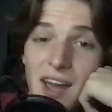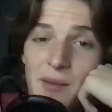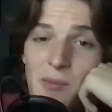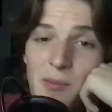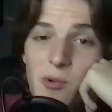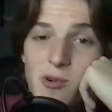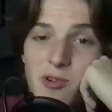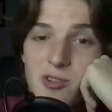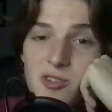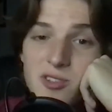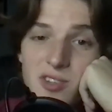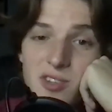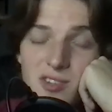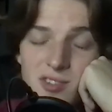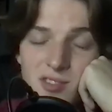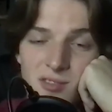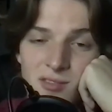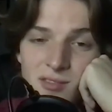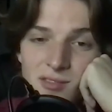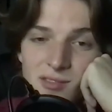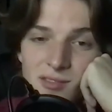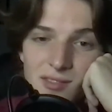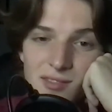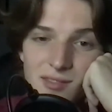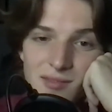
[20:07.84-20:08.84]
Moore season.
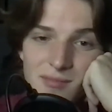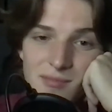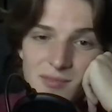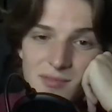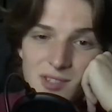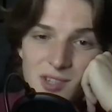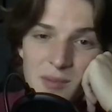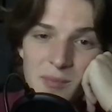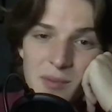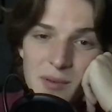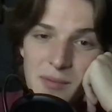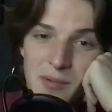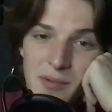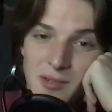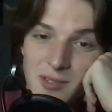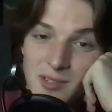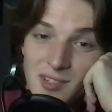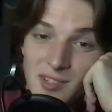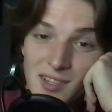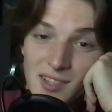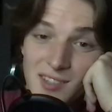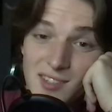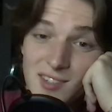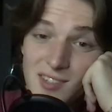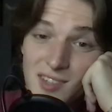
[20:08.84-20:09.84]
Some people are
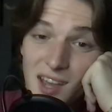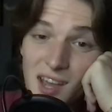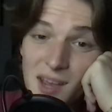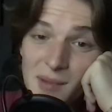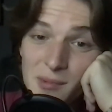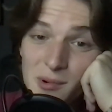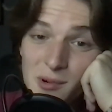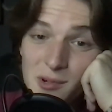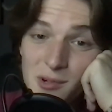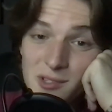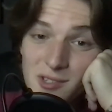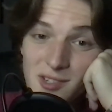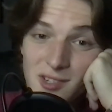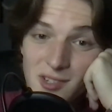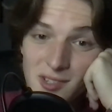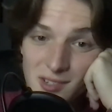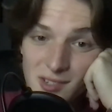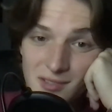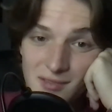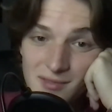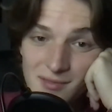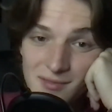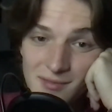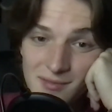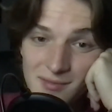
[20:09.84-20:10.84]
saying Sky Moore season.
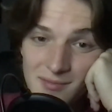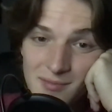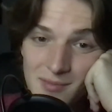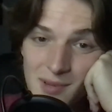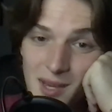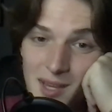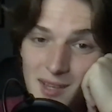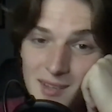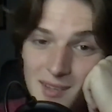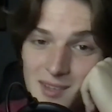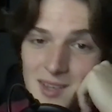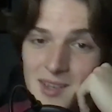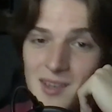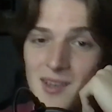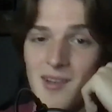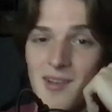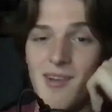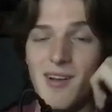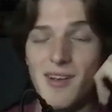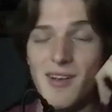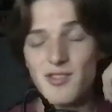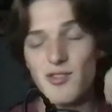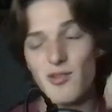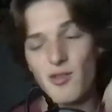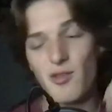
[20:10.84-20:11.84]
But all
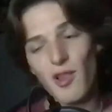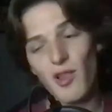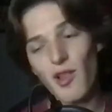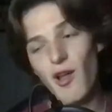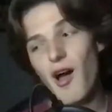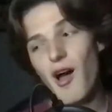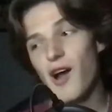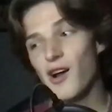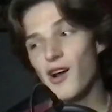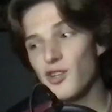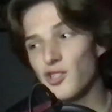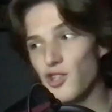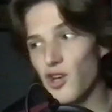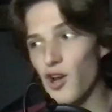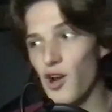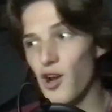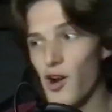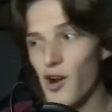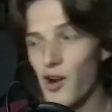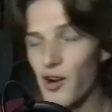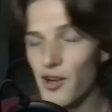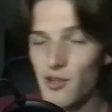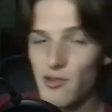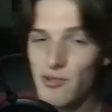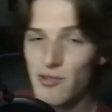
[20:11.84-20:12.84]
right, so the locks
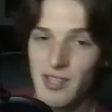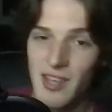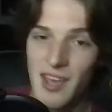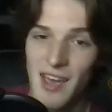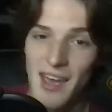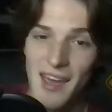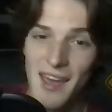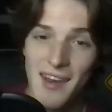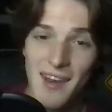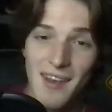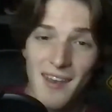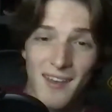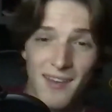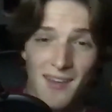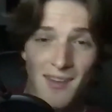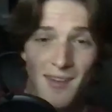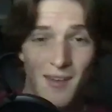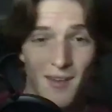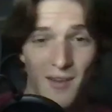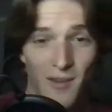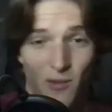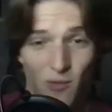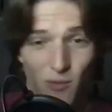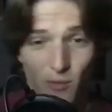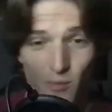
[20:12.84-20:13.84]
are, you said,
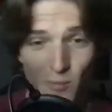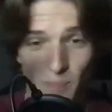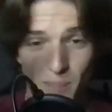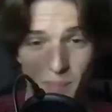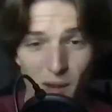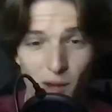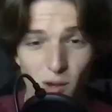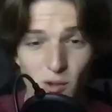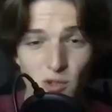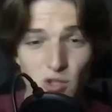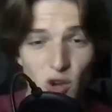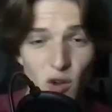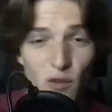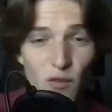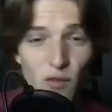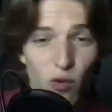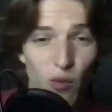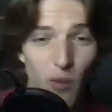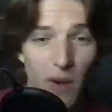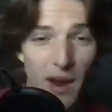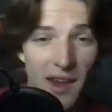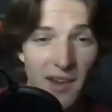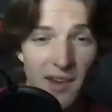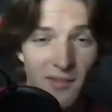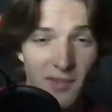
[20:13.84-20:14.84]
Bills over
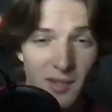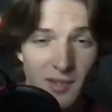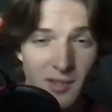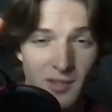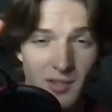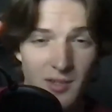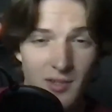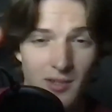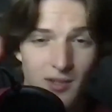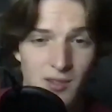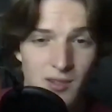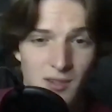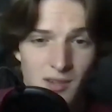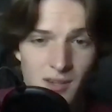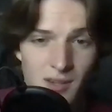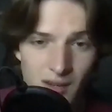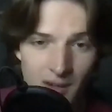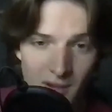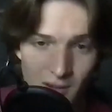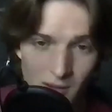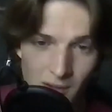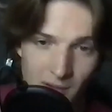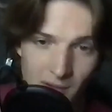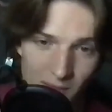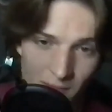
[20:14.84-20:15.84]
Ravens,
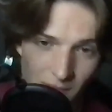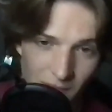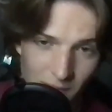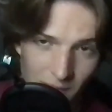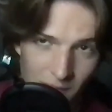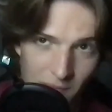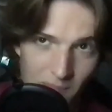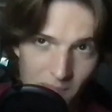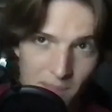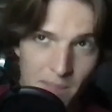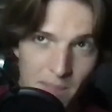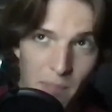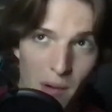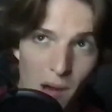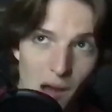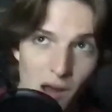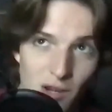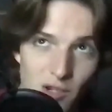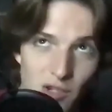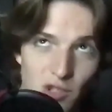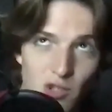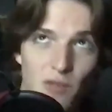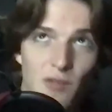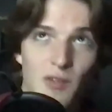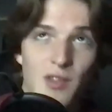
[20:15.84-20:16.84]

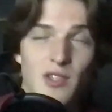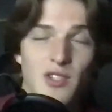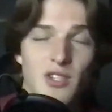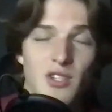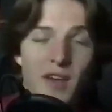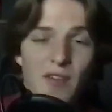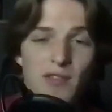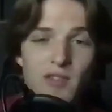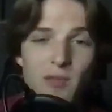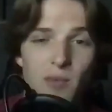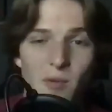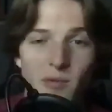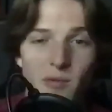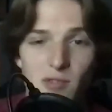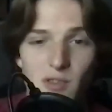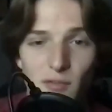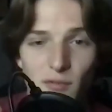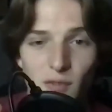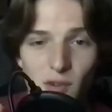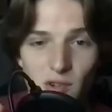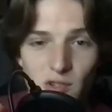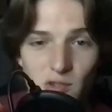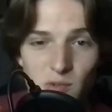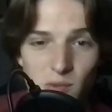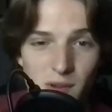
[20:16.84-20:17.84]
Bucks over the Chiefs, and what was the
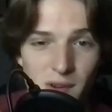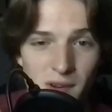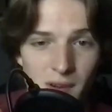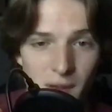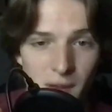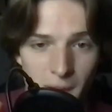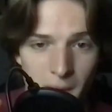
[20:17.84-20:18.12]
first one?